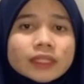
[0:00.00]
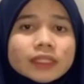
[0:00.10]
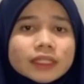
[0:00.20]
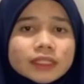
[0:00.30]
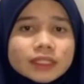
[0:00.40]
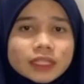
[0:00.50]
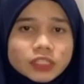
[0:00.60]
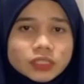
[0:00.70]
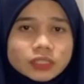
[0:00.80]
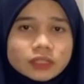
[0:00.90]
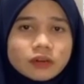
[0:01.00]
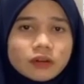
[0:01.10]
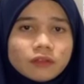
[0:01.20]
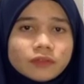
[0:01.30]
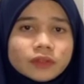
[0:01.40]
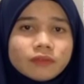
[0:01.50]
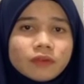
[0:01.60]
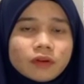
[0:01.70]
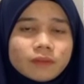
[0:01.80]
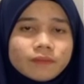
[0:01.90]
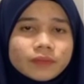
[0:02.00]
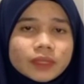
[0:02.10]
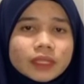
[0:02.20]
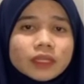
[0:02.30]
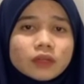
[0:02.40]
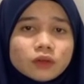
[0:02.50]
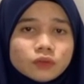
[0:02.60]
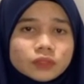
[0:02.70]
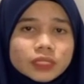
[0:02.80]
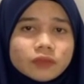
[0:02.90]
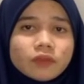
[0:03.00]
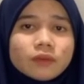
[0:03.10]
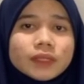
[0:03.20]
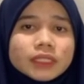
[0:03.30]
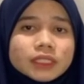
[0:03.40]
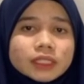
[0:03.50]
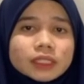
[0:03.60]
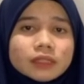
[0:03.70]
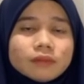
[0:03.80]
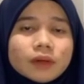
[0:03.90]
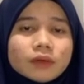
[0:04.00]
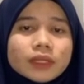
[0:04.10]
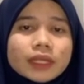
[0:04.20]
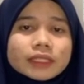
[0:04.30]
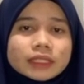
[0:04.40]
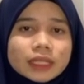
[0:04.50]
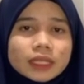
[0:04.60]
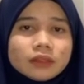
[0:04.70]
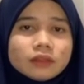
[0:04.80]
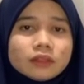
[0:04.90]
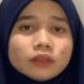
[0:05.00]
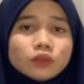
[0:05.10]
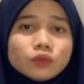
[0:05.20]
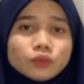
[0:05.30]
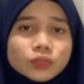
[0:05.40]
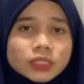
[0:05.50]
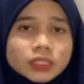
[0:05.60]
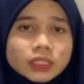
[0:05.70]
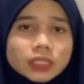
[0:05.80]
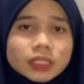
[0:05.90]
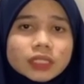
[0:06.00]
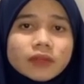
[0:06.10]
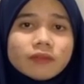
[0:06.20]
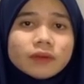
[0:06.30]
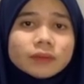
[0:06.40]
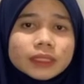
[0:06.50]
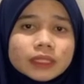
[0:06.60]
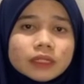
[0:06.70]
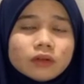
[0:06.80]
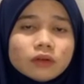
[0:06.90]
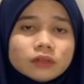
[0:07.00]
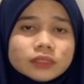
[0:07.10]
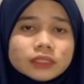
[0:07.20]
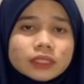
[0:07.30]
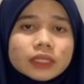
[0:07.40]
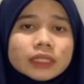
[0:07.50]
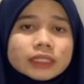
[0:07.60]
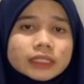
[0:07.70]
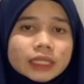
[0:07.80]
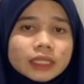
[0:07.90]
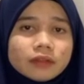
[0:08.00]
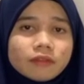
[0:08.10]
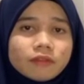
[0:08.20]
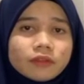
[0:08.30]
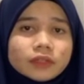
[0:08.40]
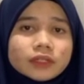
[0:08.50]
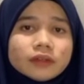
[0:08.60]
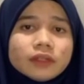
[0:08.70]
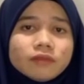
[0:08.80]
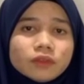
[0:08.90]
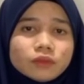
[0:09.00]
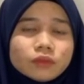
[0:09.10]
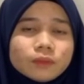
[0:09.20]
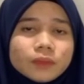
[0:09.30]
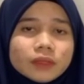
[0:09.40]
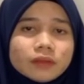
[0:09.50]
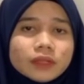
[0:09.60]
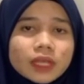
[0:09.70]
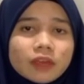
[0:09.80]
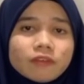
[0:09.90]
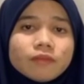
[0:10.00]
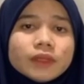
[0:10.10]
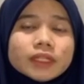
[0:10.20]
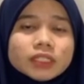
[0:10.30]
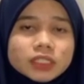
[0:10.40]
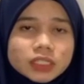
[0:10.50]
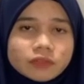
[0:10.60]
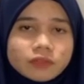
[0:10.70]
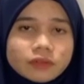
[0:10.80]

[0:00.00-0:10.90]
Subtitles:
This section of the form include information about the extent to which the developmental goals set for the review period have been achieved.